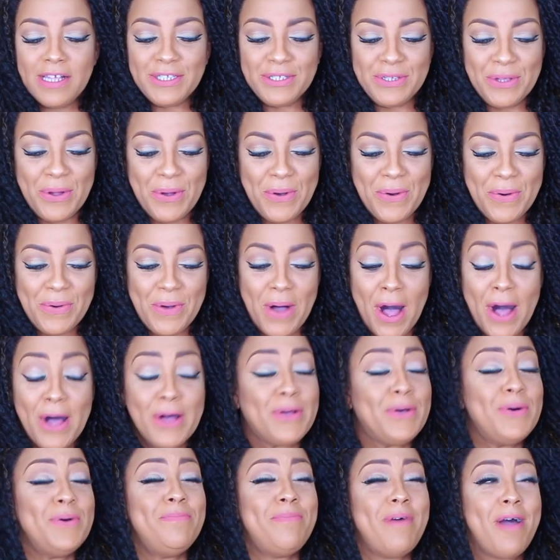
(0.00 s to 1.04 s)
So
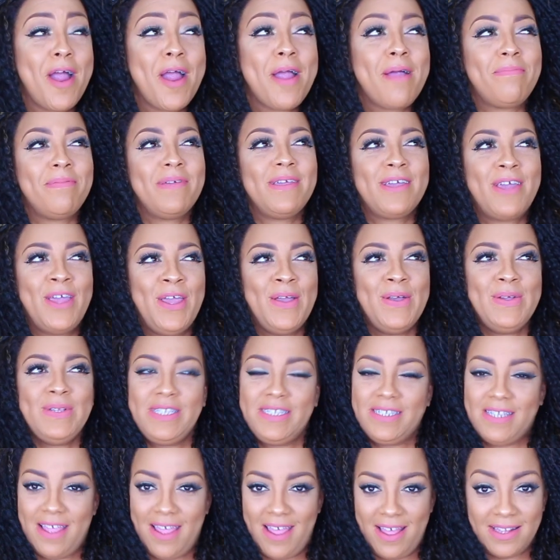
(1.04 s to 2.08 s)
Uncle Barbecue
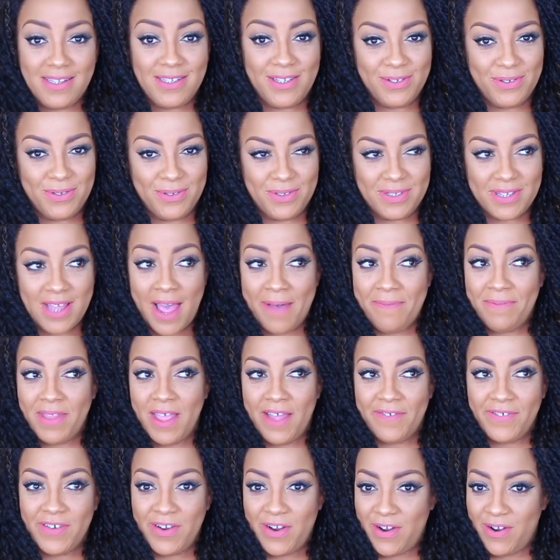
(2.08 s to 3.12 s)
sandals. I've
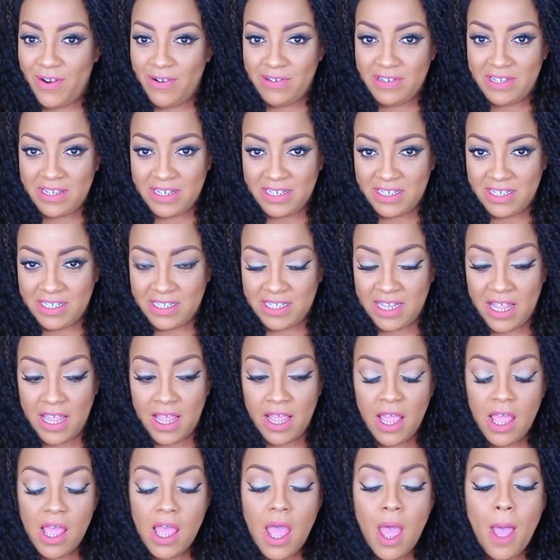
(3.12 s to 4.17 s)
never heard such a
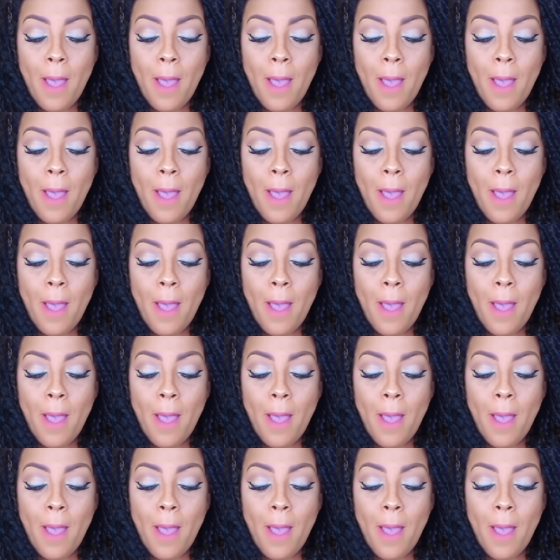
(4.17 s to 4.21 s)
thing.